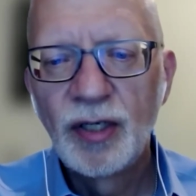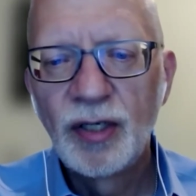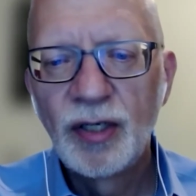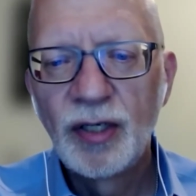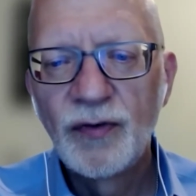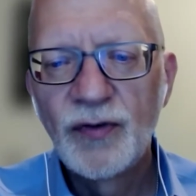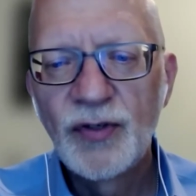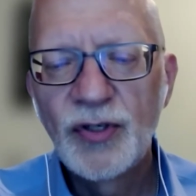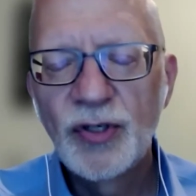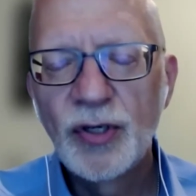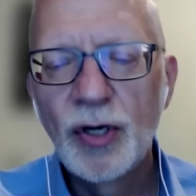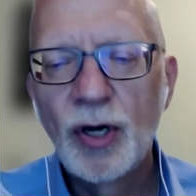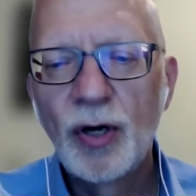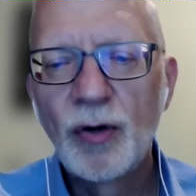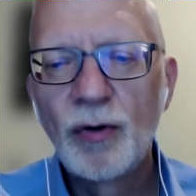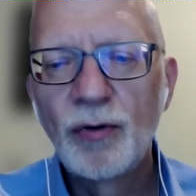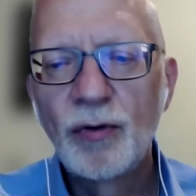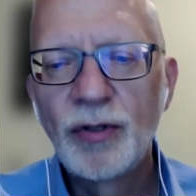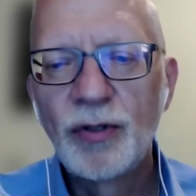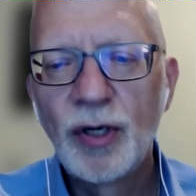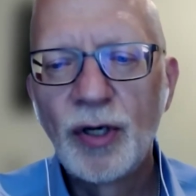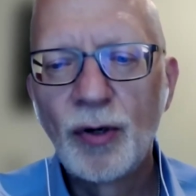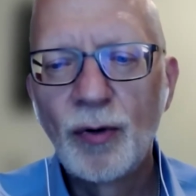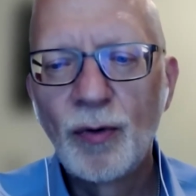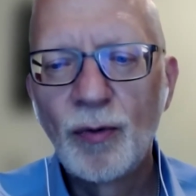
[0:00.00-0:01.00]
If so,
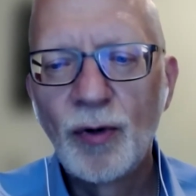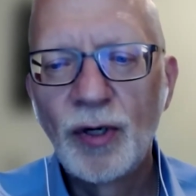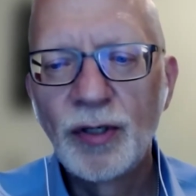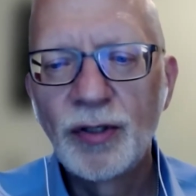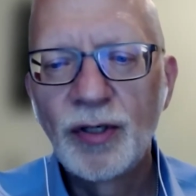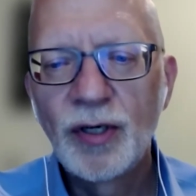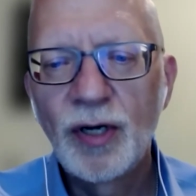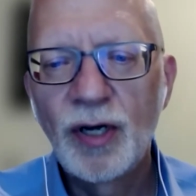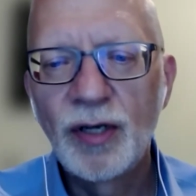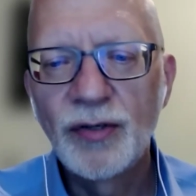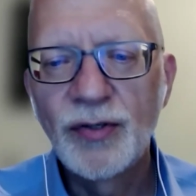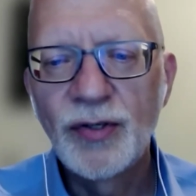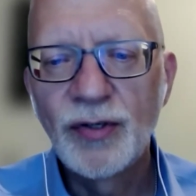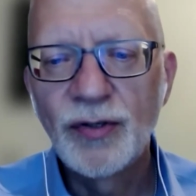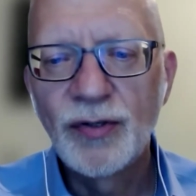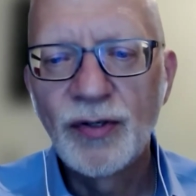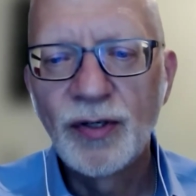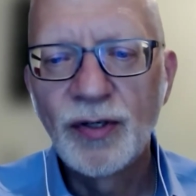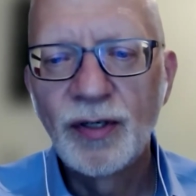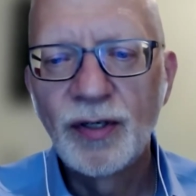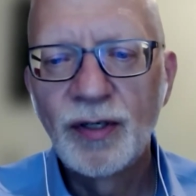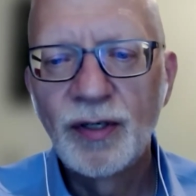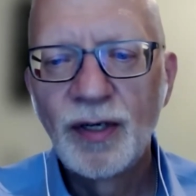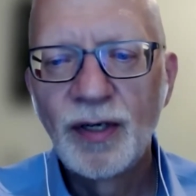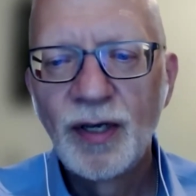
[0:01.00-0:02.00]
know what causes
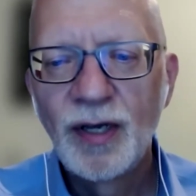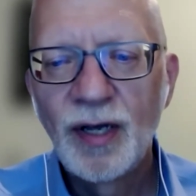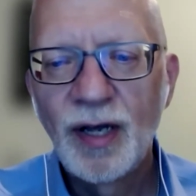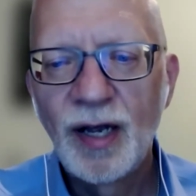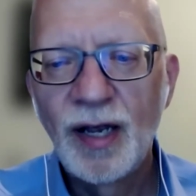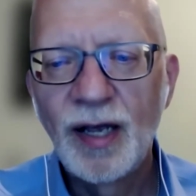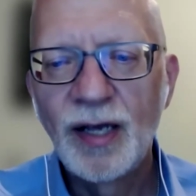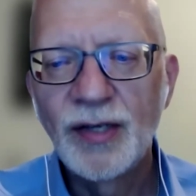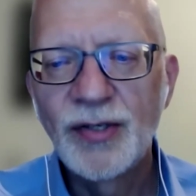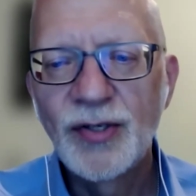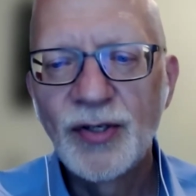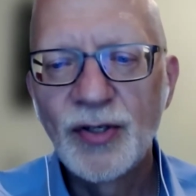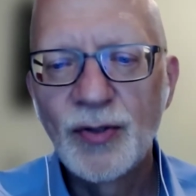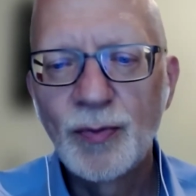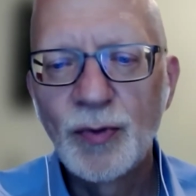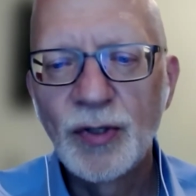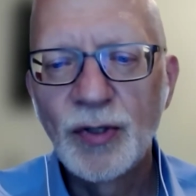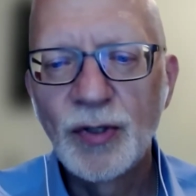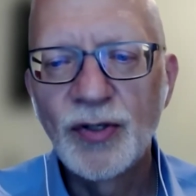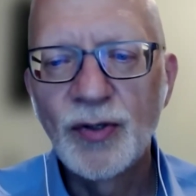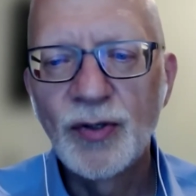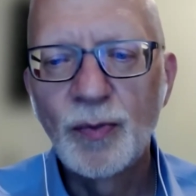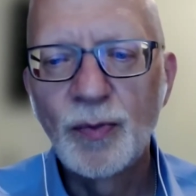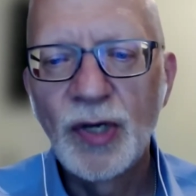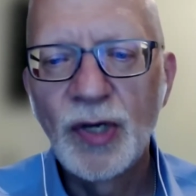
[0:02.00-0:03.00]
it. I ask this
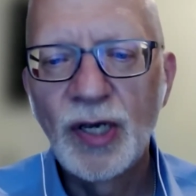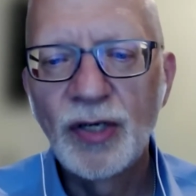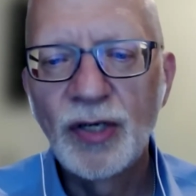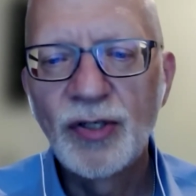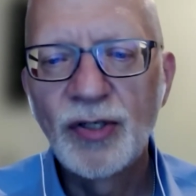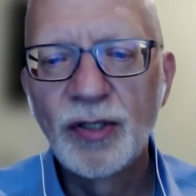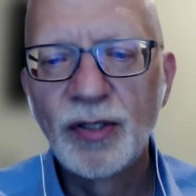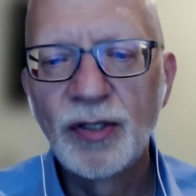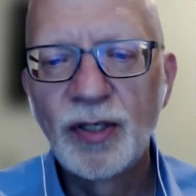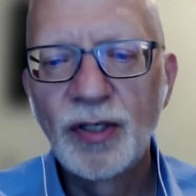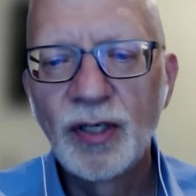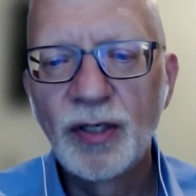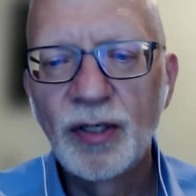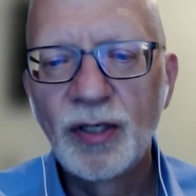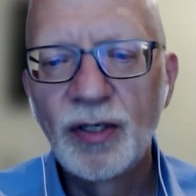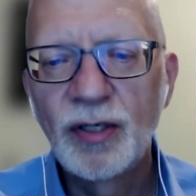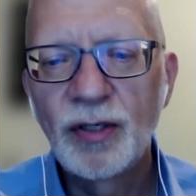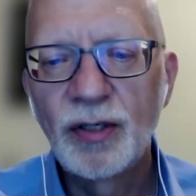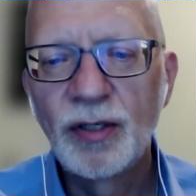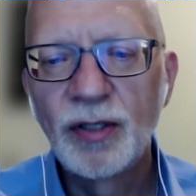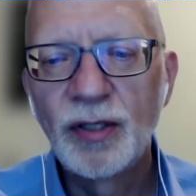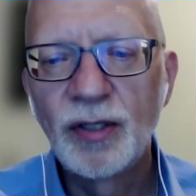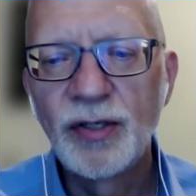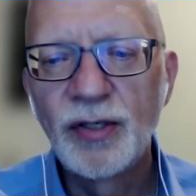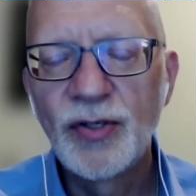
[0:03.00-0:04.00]
because a patient can
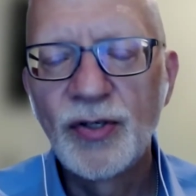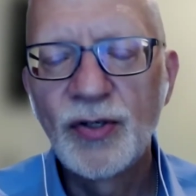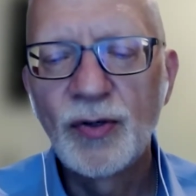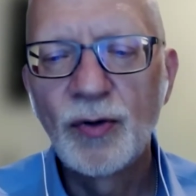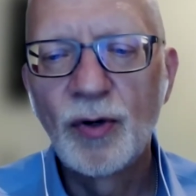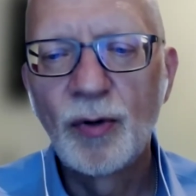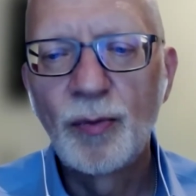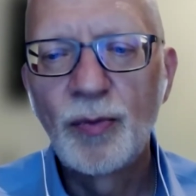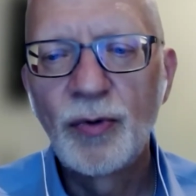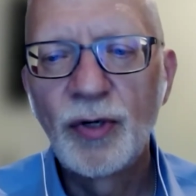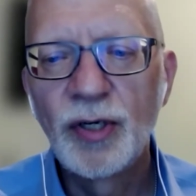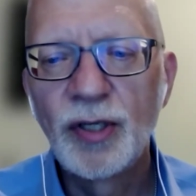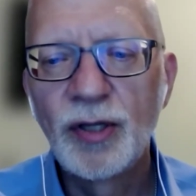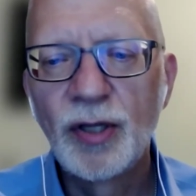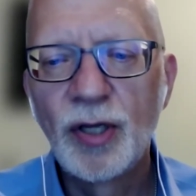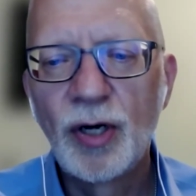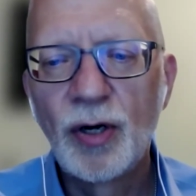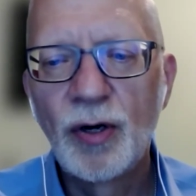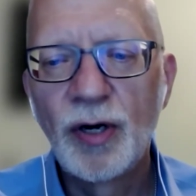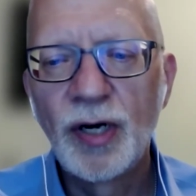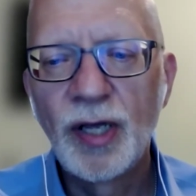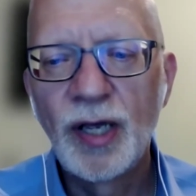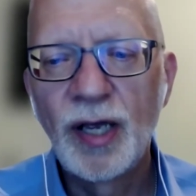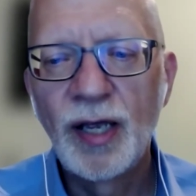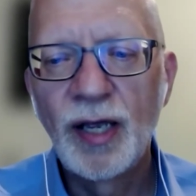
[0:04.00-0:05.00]
currently score pretty
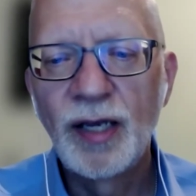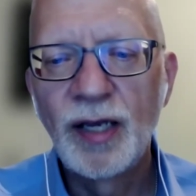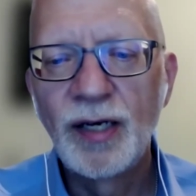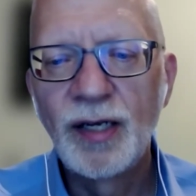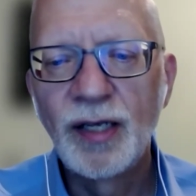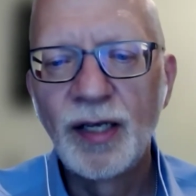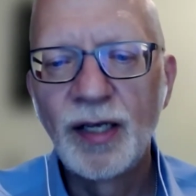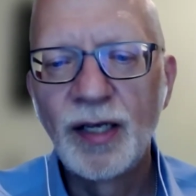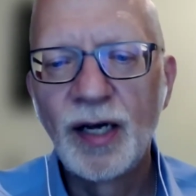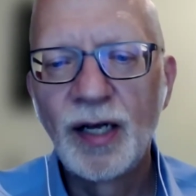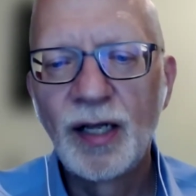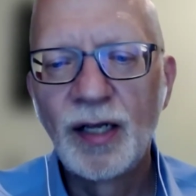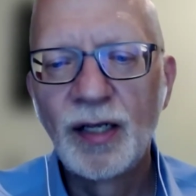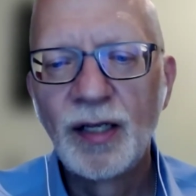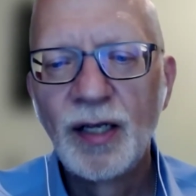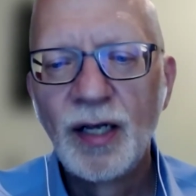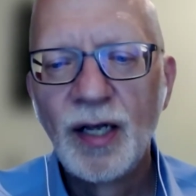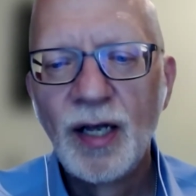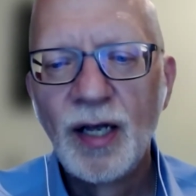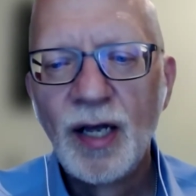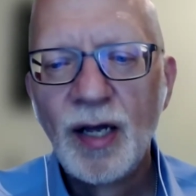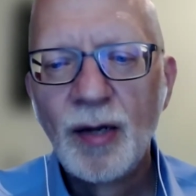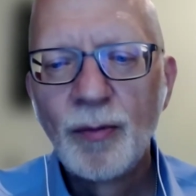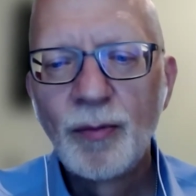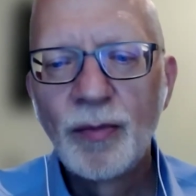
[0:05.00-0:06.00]
low on ADL,
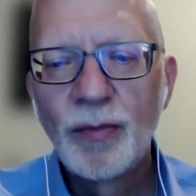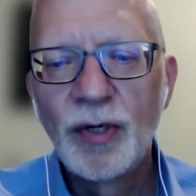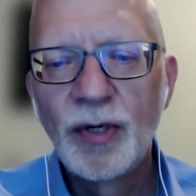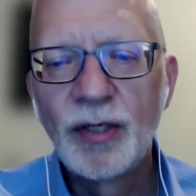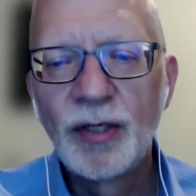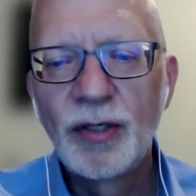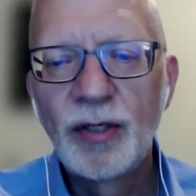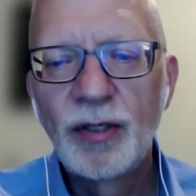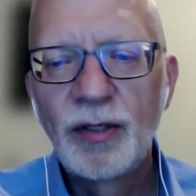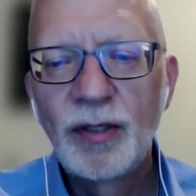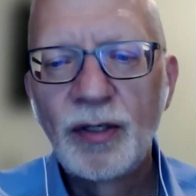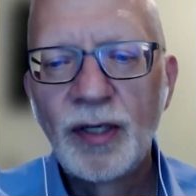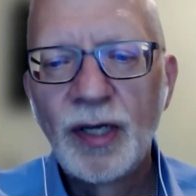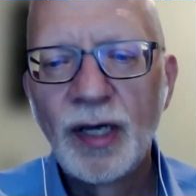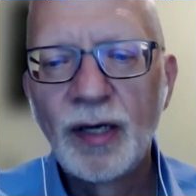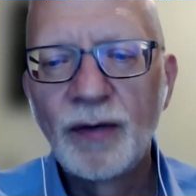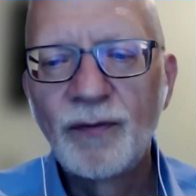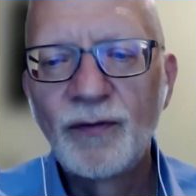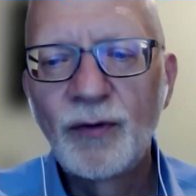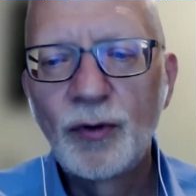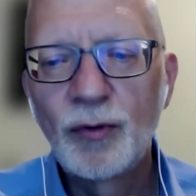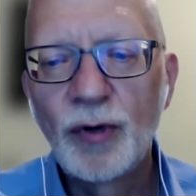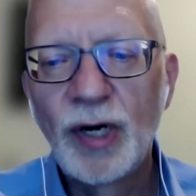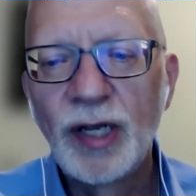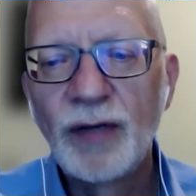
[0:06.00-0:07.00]
but
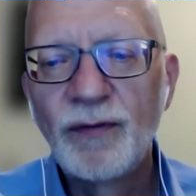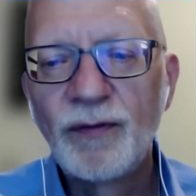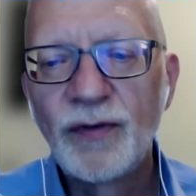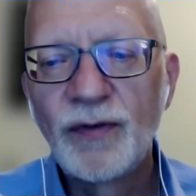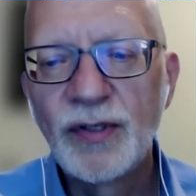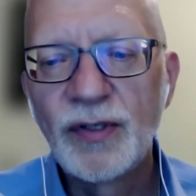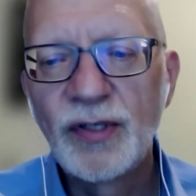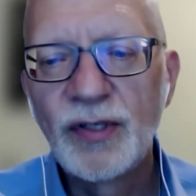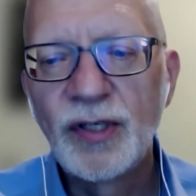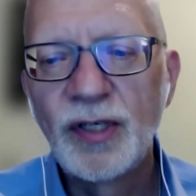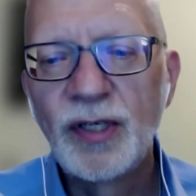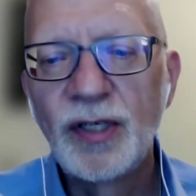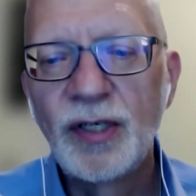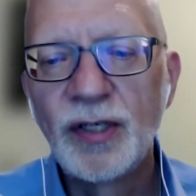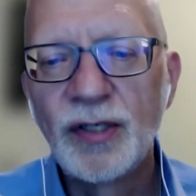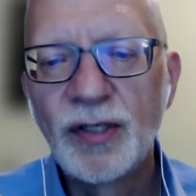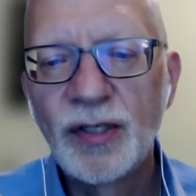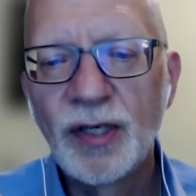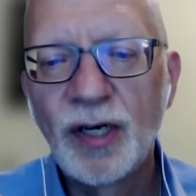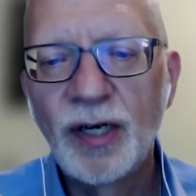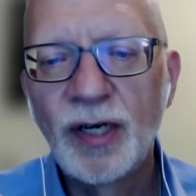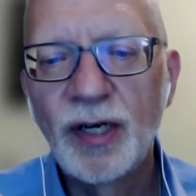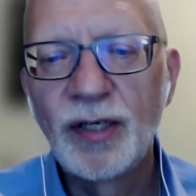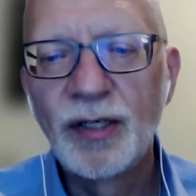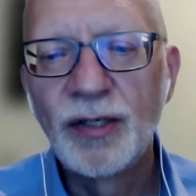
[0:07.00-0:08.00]
have great fatigue and
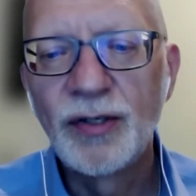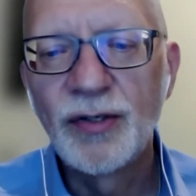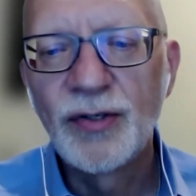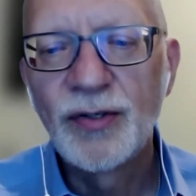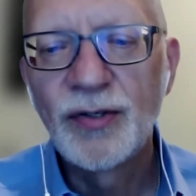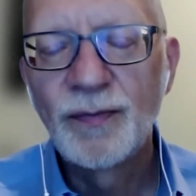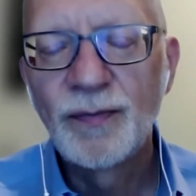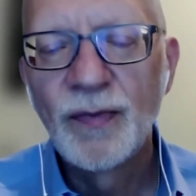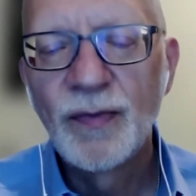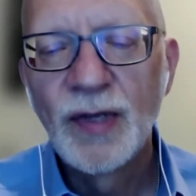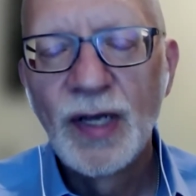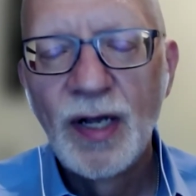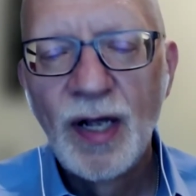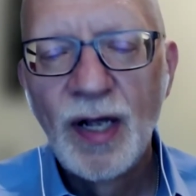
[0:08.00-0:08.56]
tiredness.